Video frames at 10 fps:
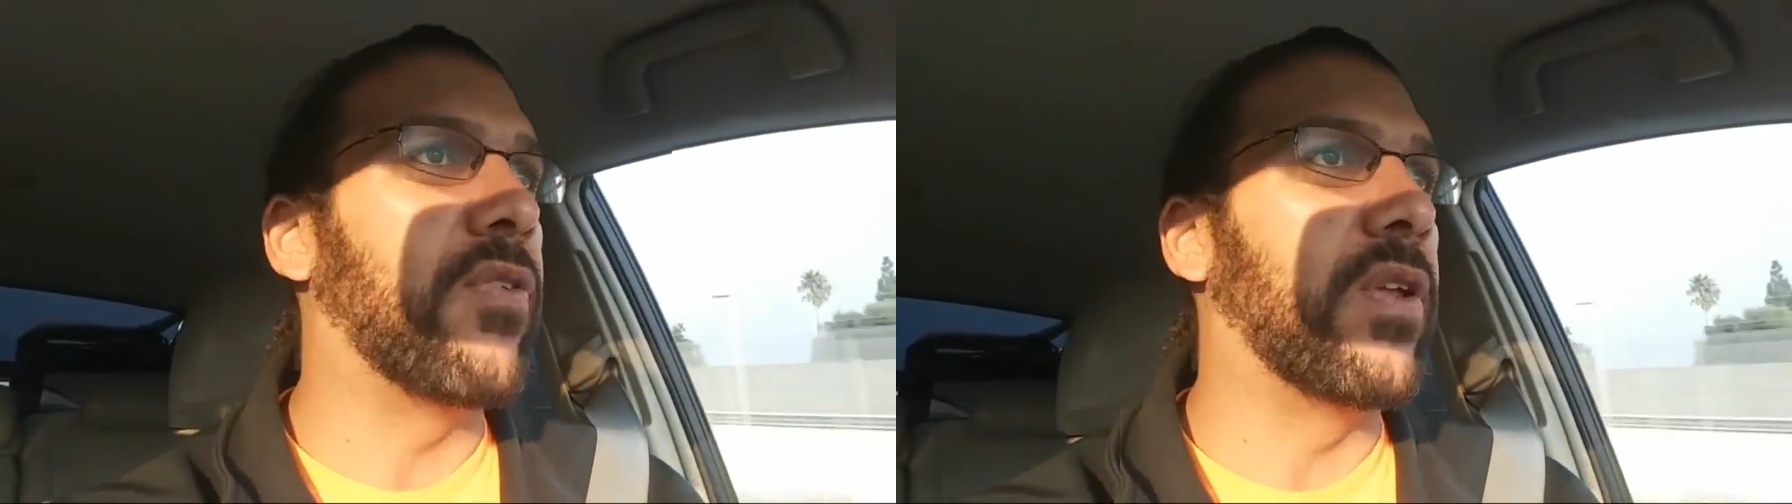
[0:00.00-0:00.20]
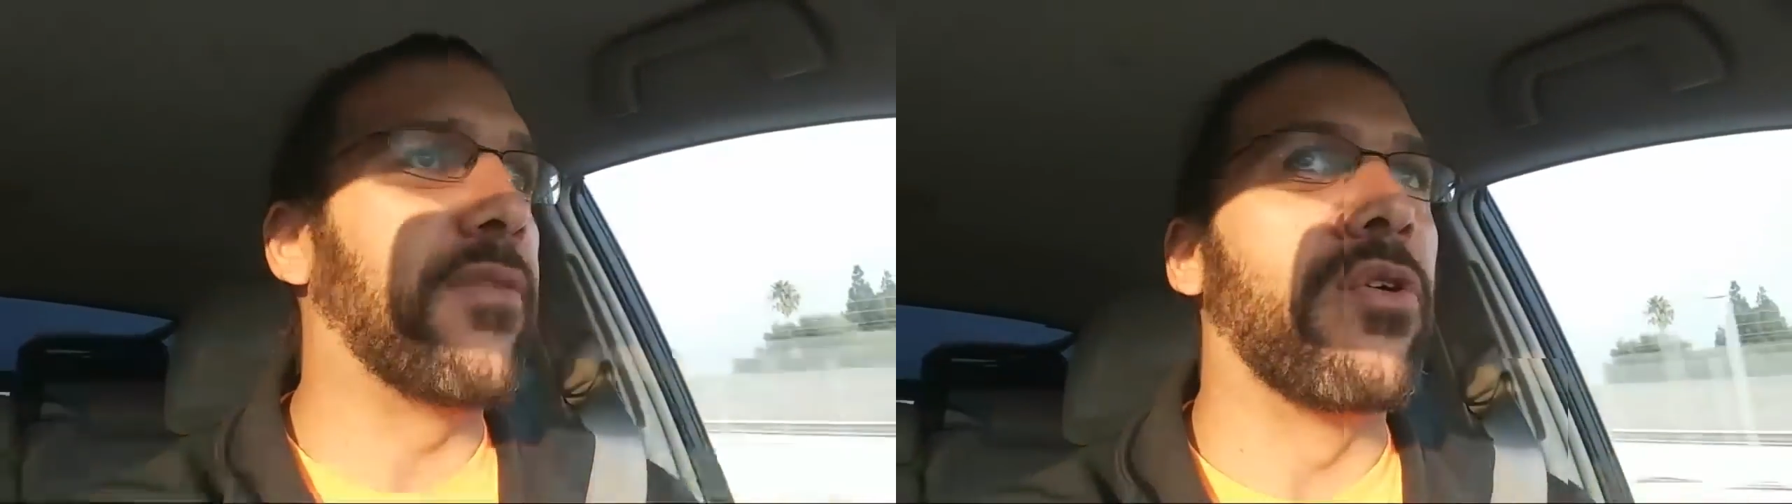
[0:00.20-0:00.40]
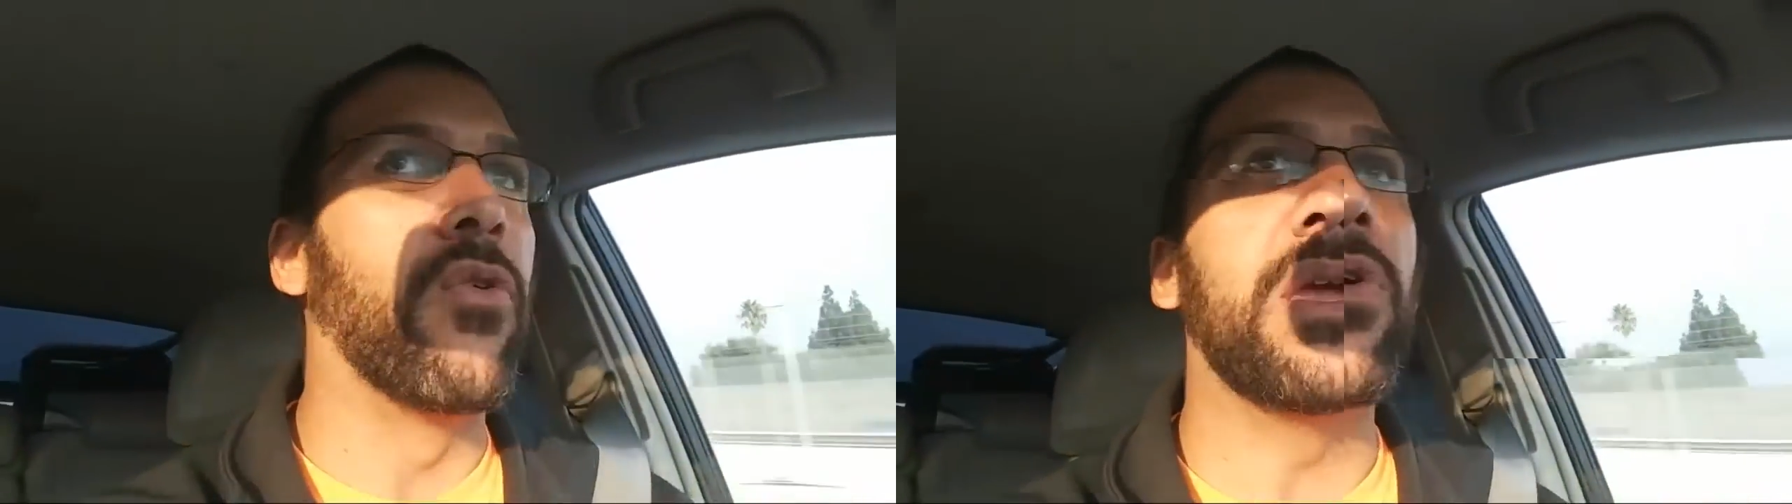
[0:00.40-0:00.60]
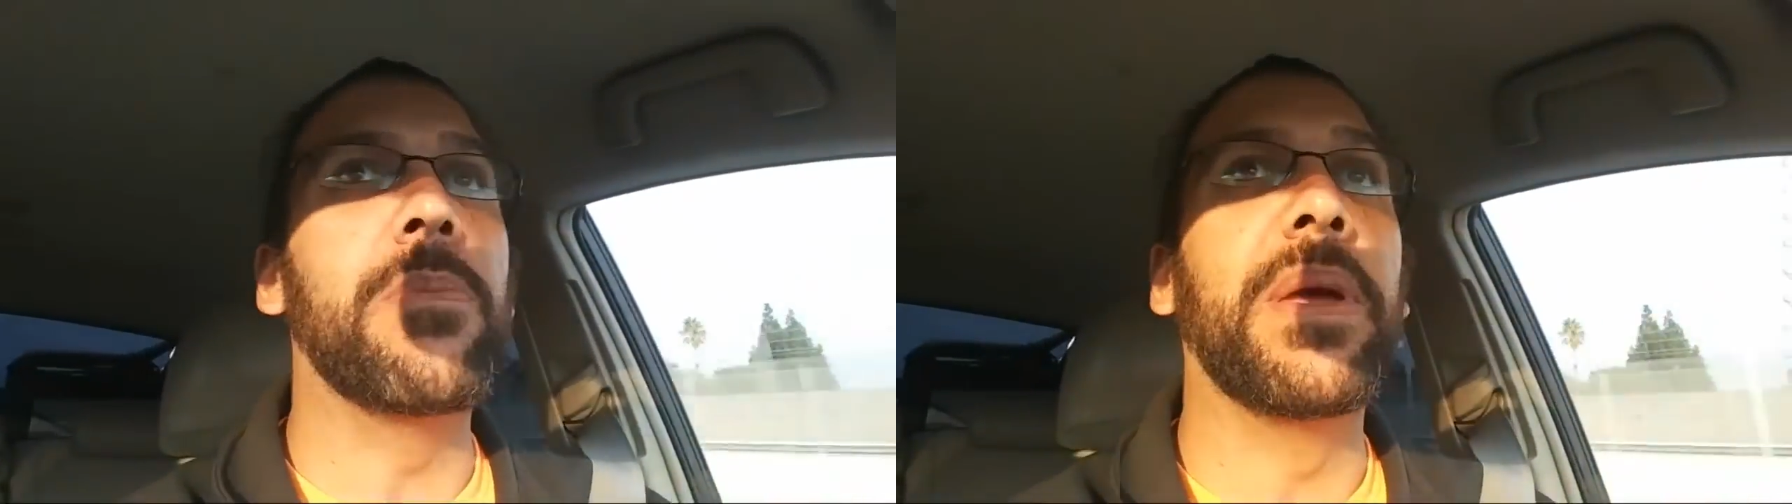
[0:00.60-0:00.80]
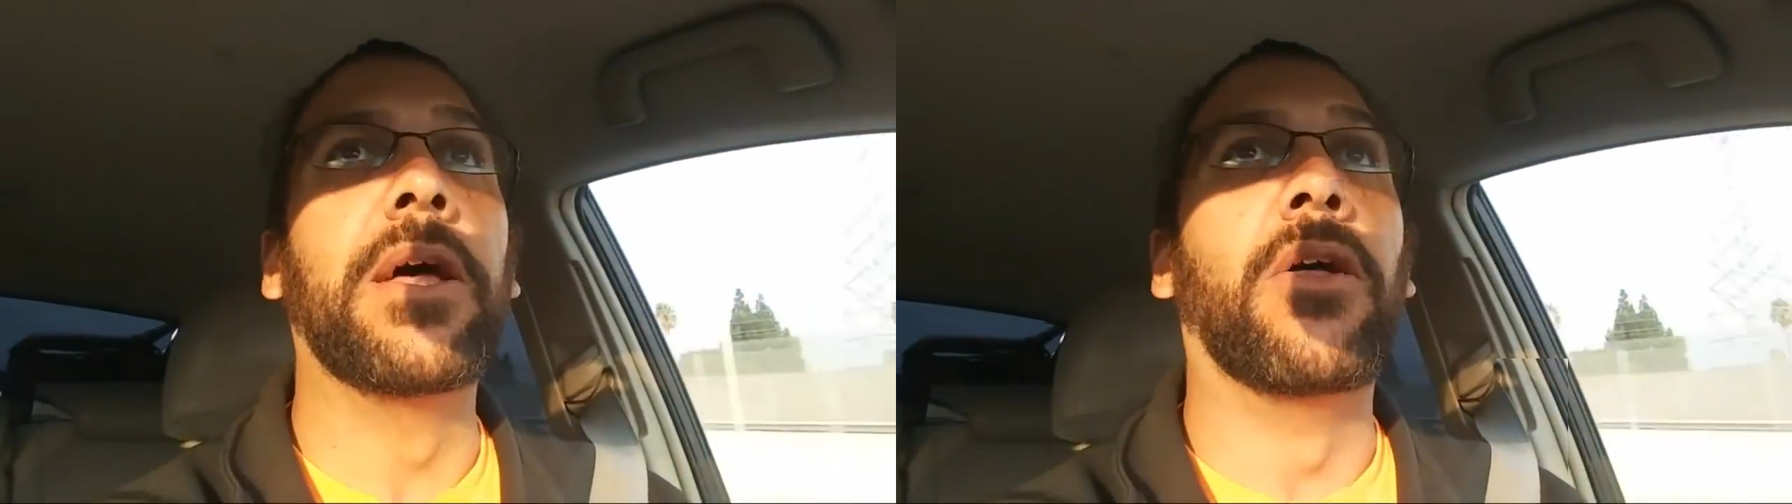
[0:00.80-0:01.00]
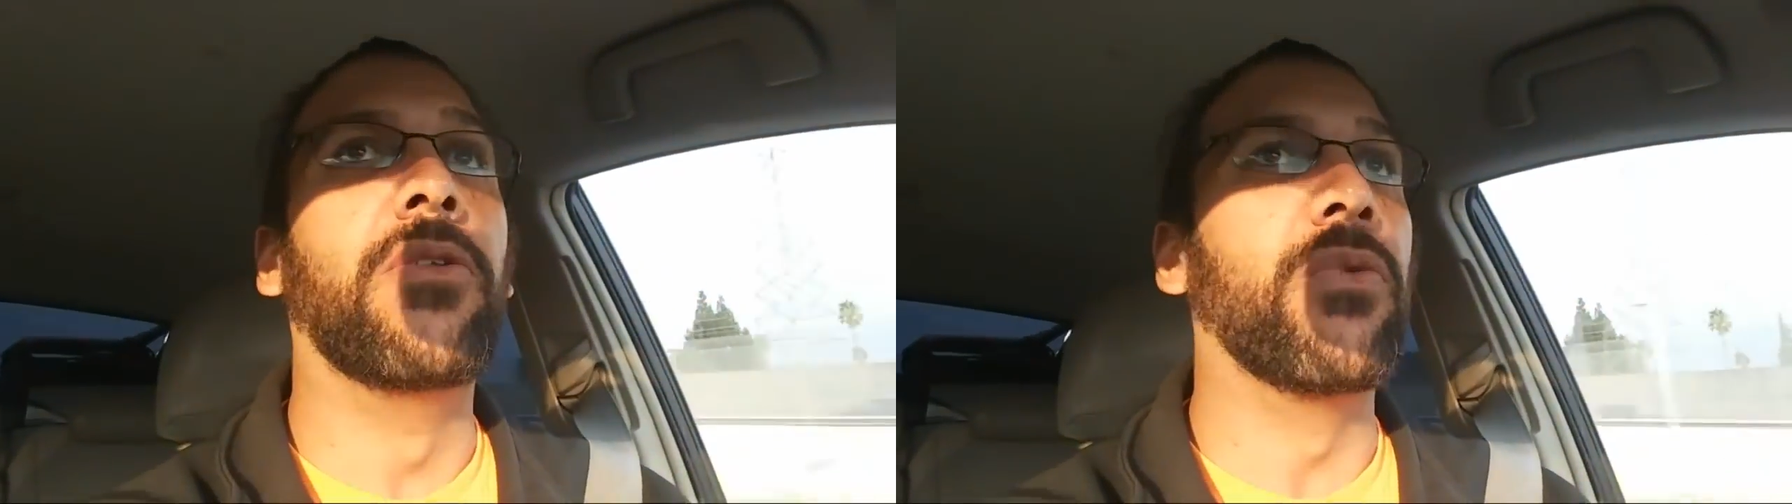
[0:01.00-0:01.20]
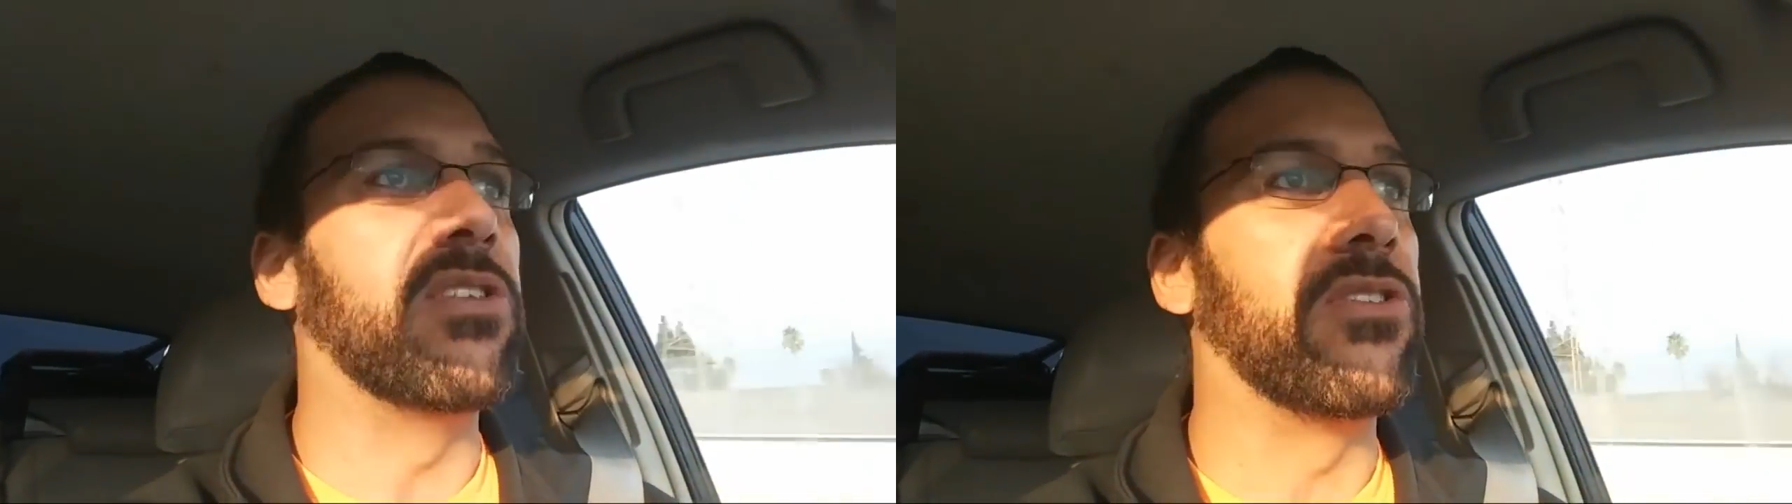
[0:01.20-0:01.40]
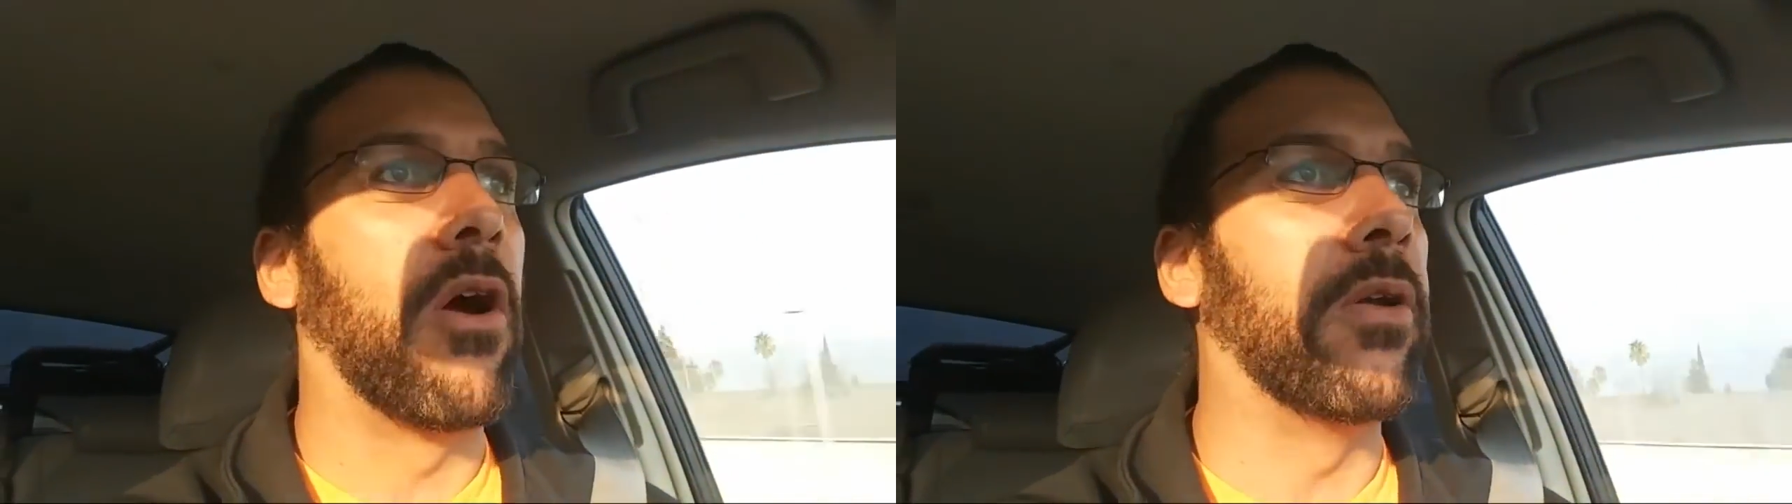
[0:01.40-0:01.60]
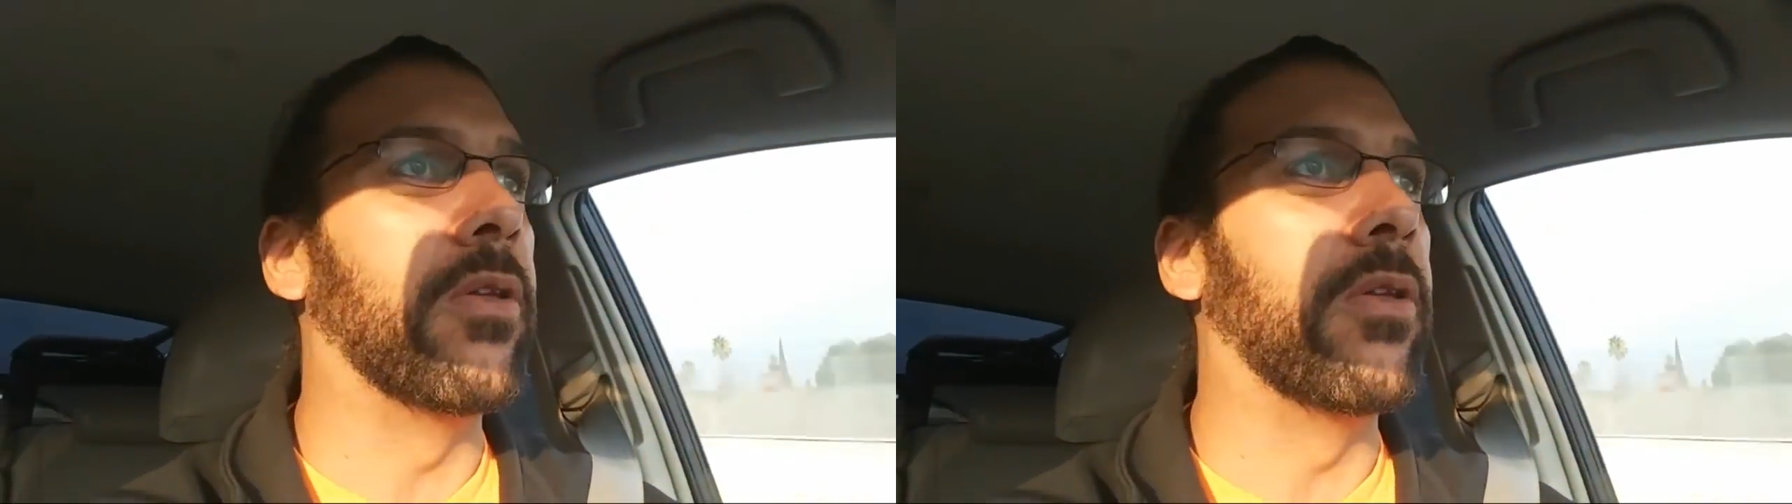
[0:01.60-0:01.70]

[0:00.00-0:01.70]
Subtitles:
and have to rebuild, restart,